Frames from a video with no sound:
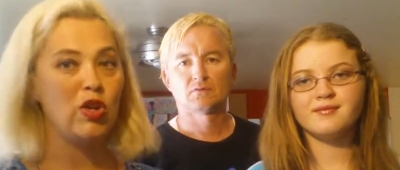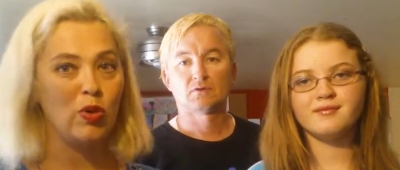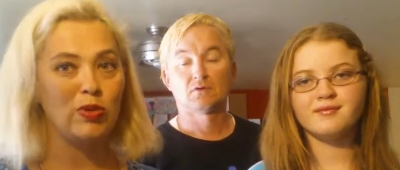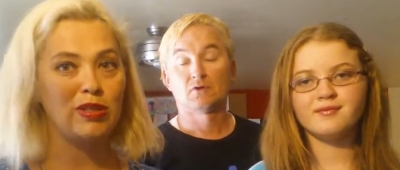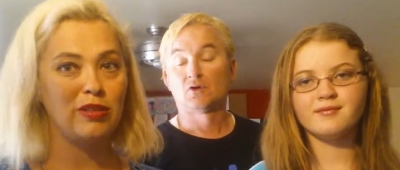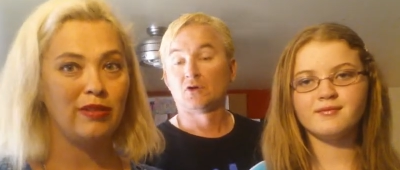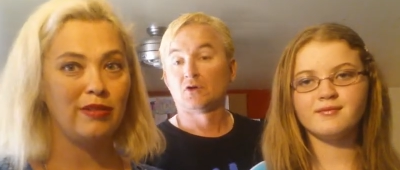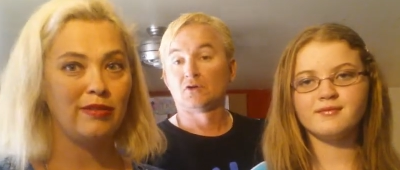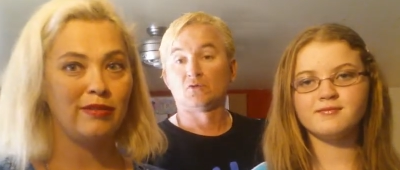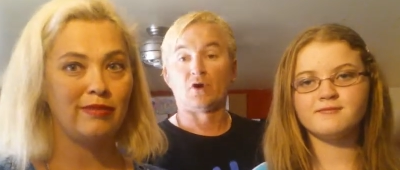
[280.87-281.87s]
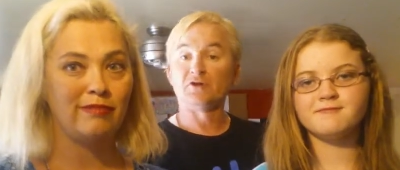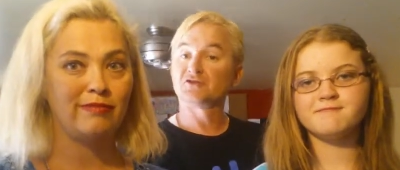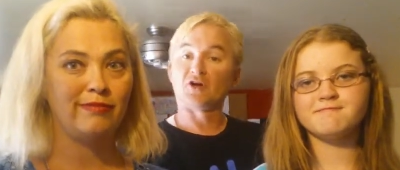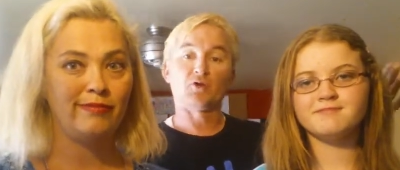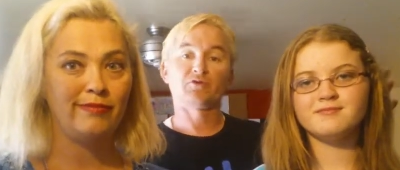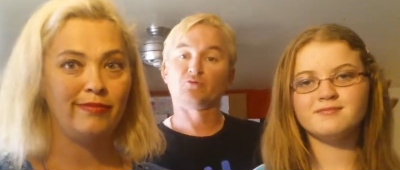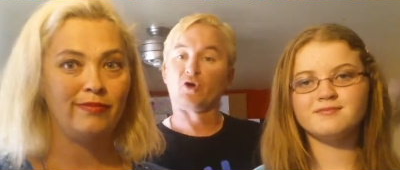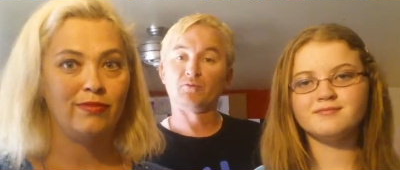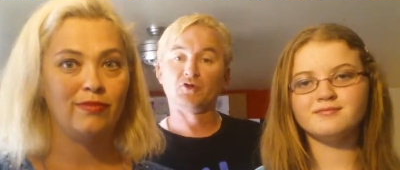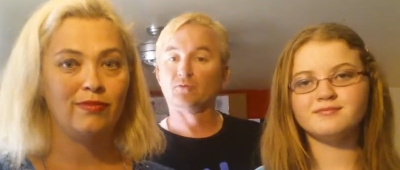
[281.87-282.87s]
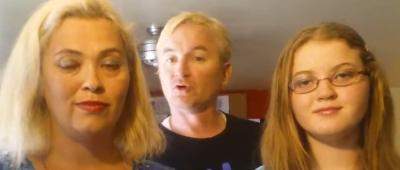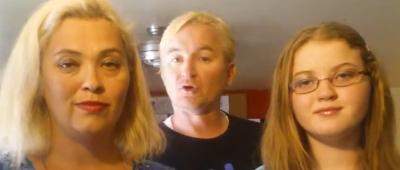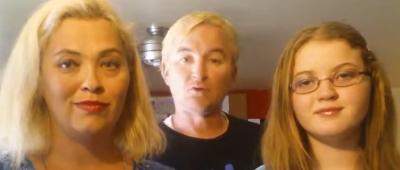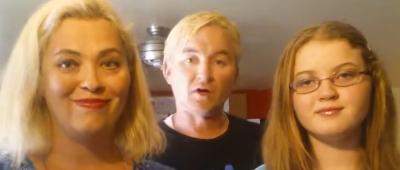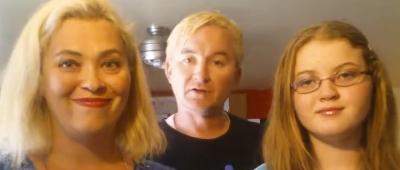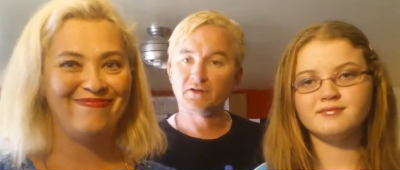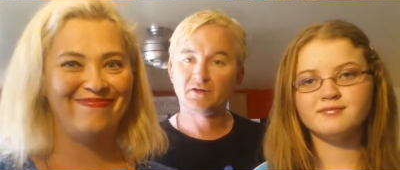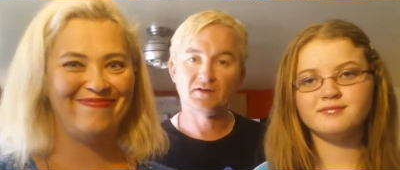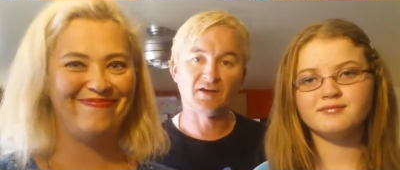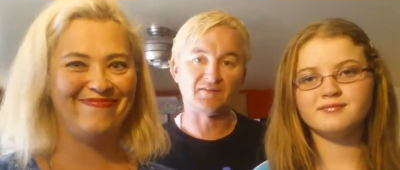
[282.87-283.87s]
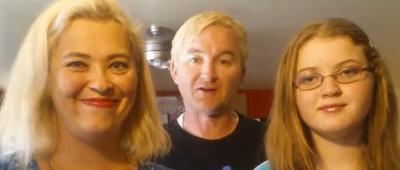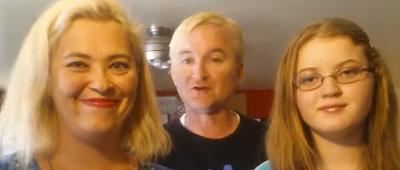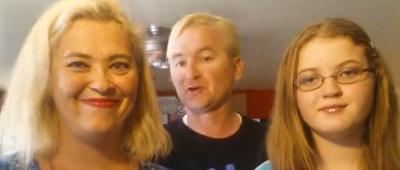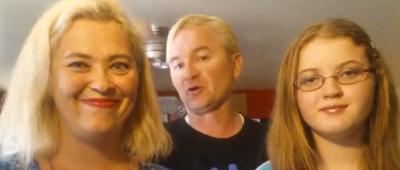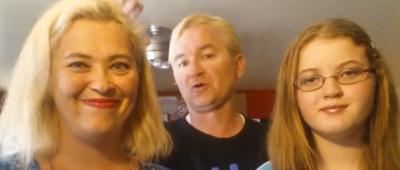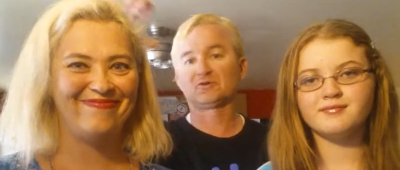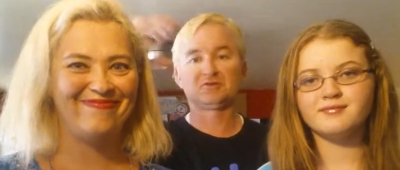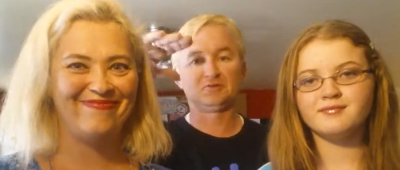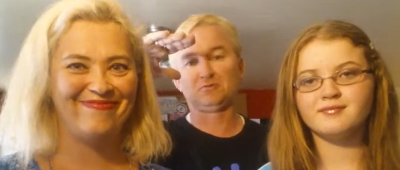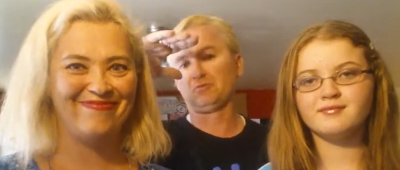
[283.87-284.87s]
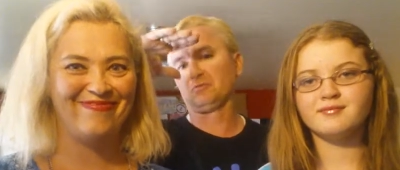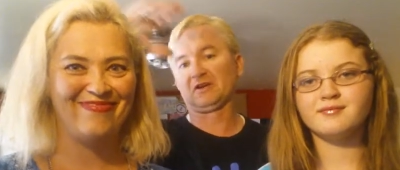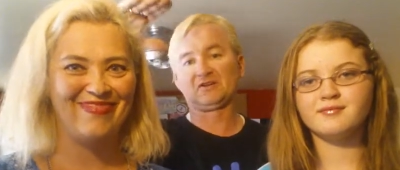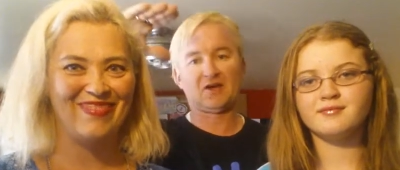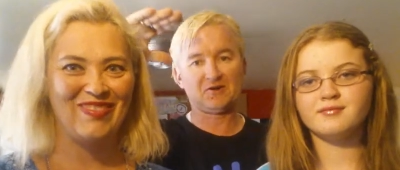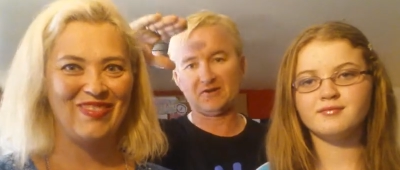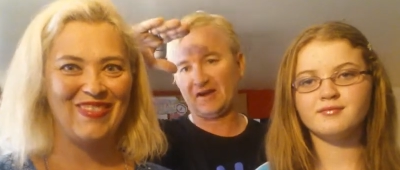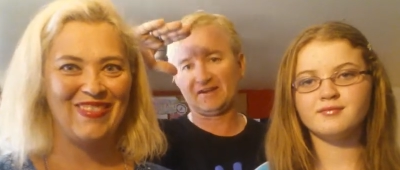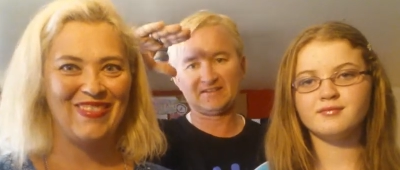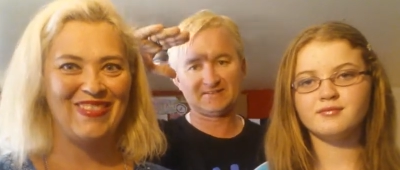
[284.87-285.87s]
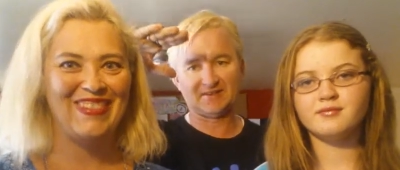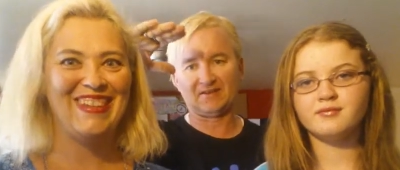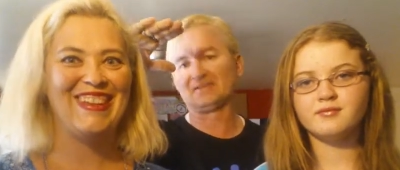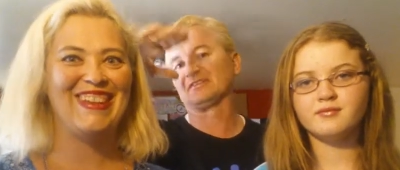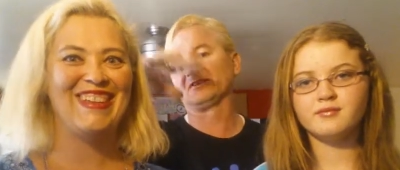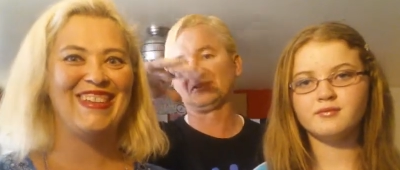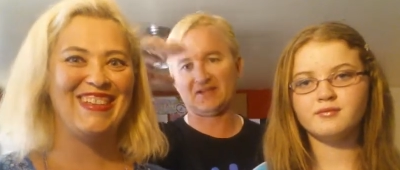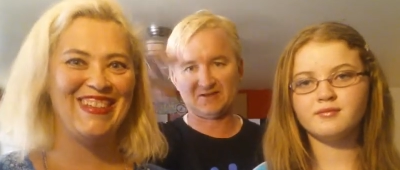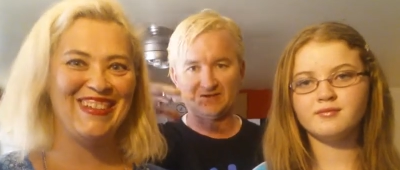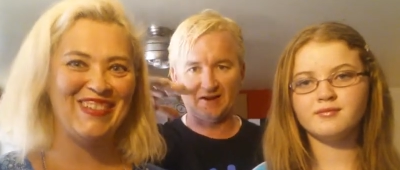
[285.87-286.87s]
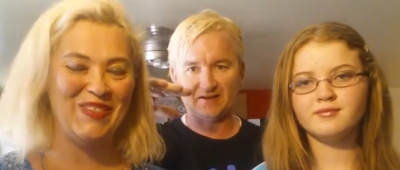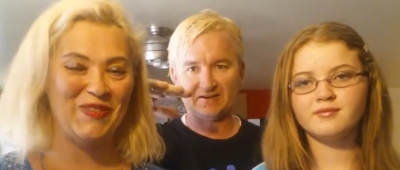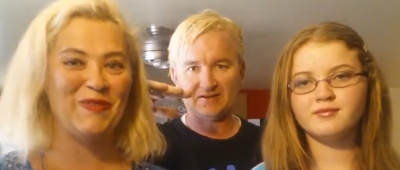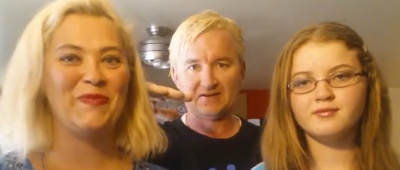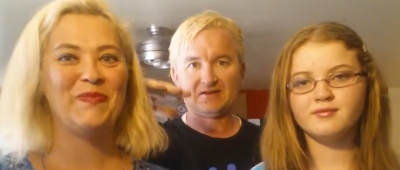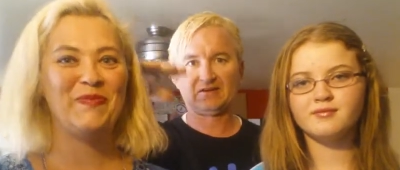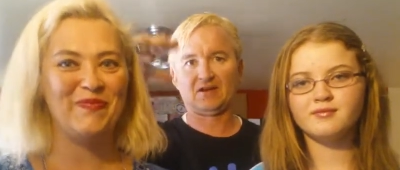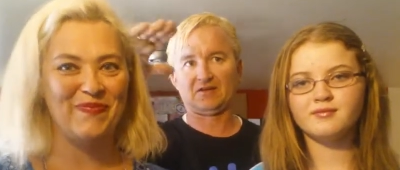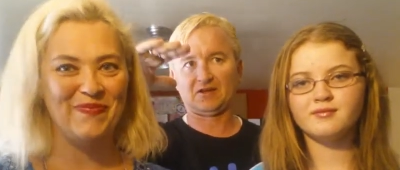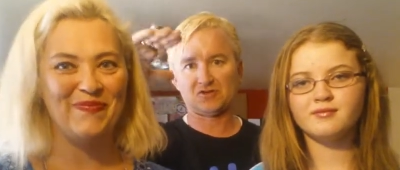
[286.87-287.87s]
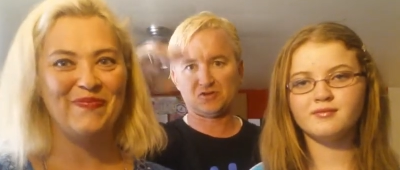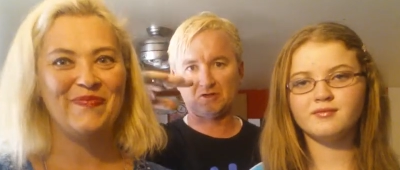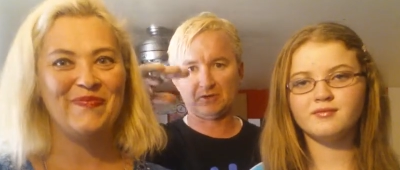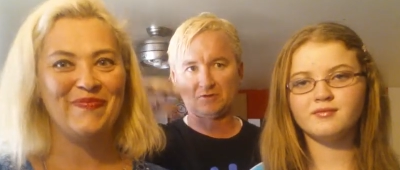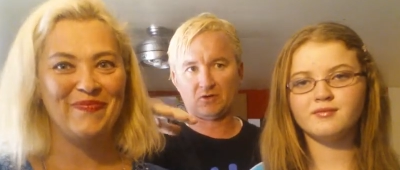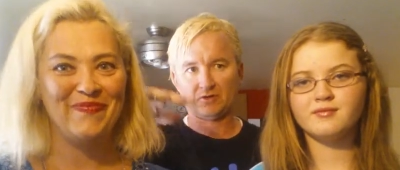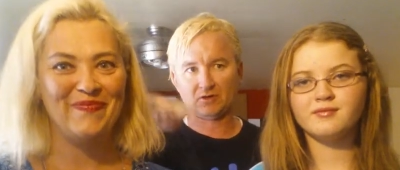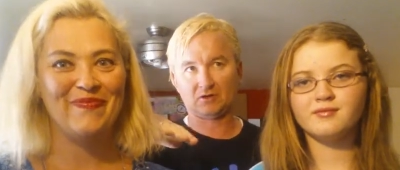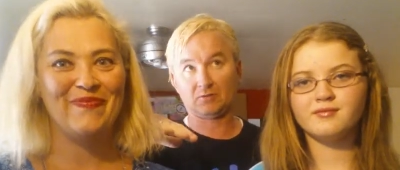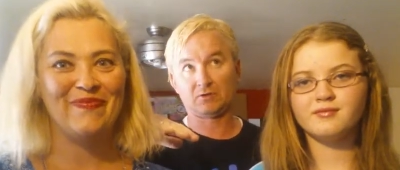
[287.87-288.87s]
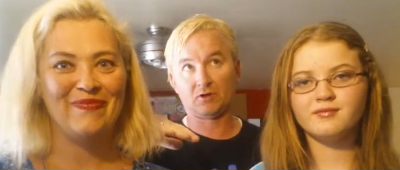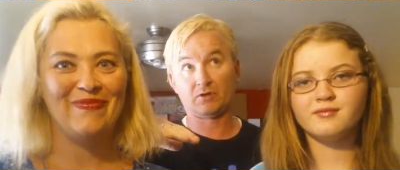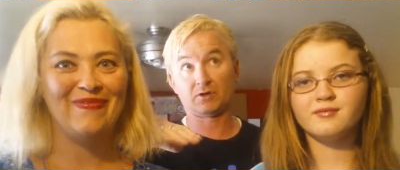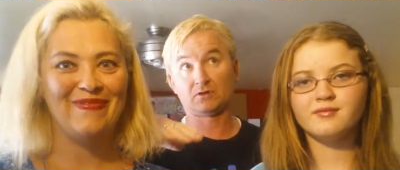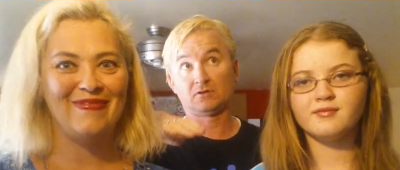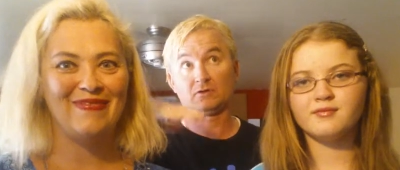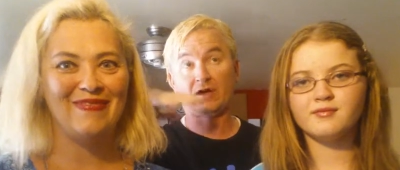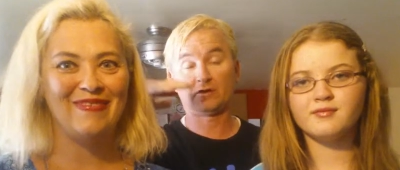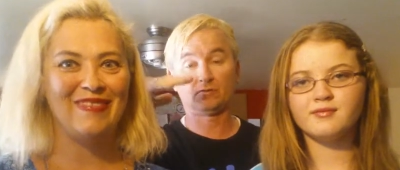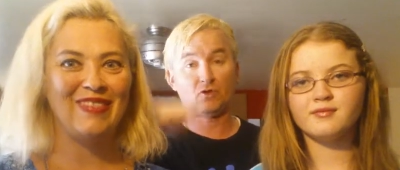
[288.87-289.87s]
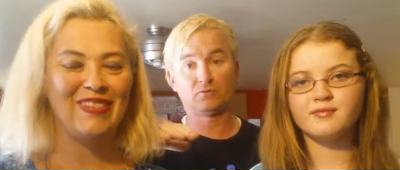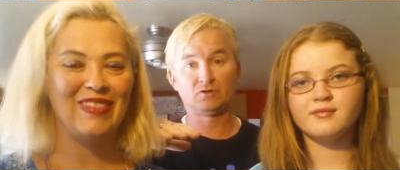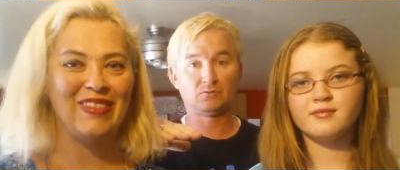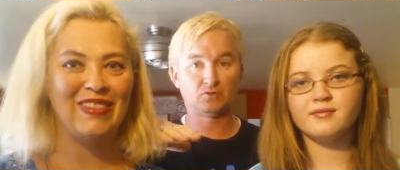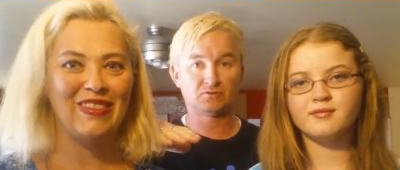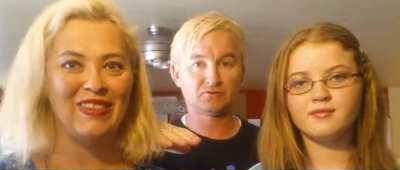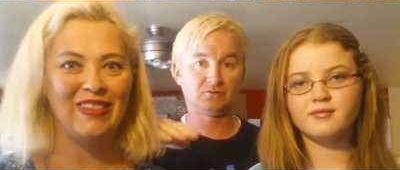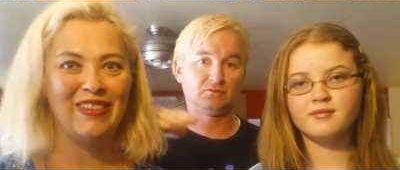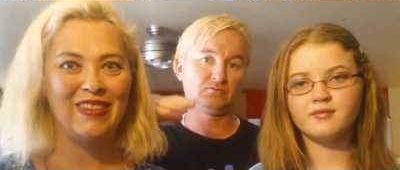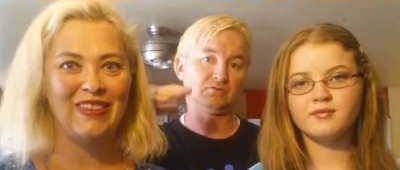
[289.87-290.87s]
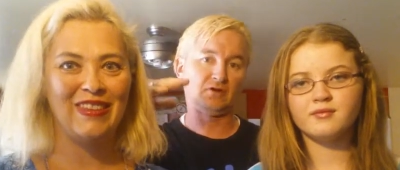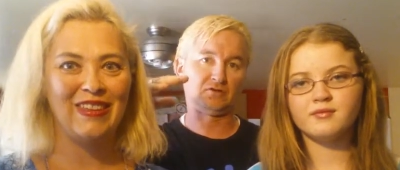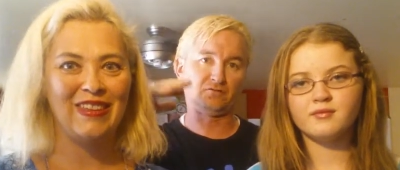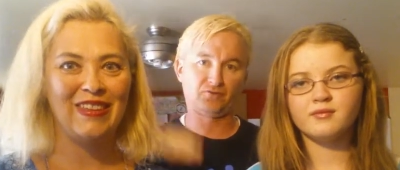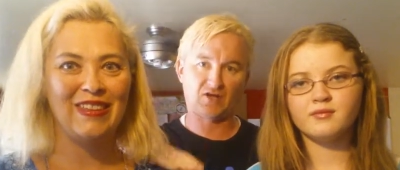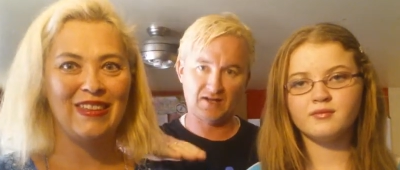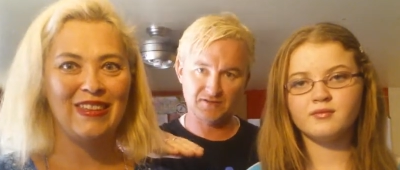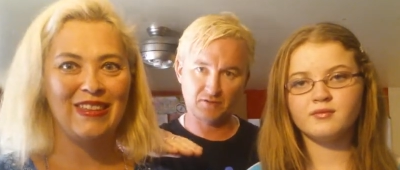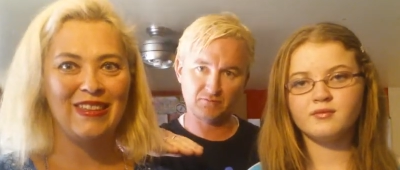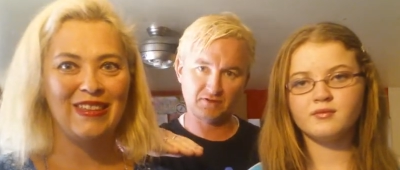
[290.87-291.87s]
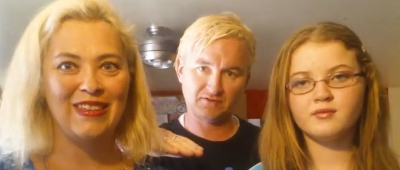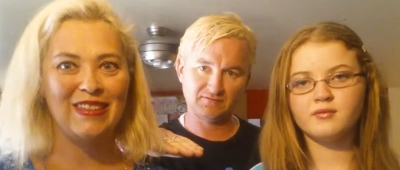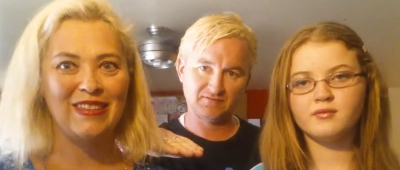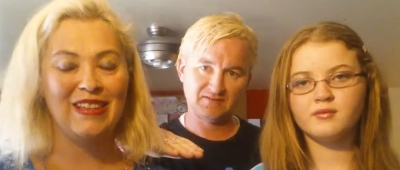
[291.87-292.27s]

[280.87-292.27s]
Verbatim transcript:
Speaker 1: notes?
Speaker 2: Well, you start with Roman numeral 1, and then you go to big letter A, and then little letter A. And then as you keep going and keep going, and you're down in Roman numeral 2, and you forgot something,